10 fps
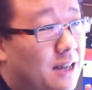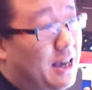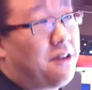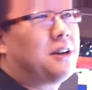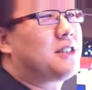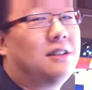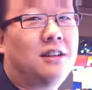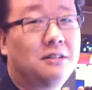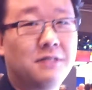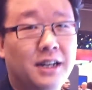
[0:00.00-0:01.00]
It carried us a
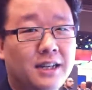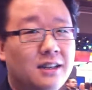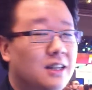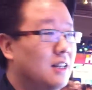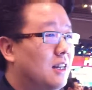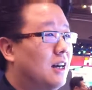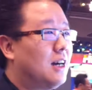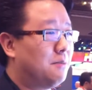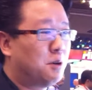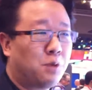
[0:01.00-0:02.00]
long way,
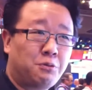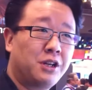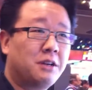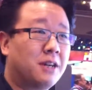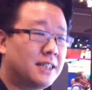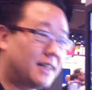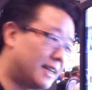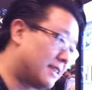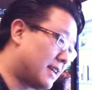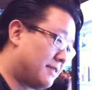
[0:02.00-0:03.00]
uh, but we really wanted to
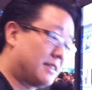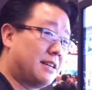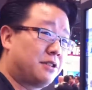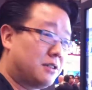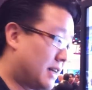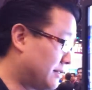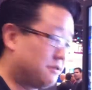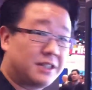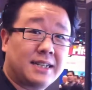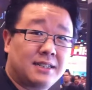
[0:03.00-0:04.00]
get down, down
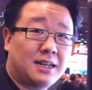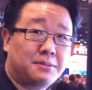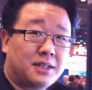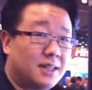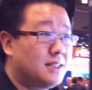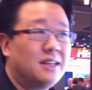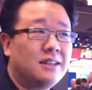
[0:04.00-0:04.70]
to a desktop size.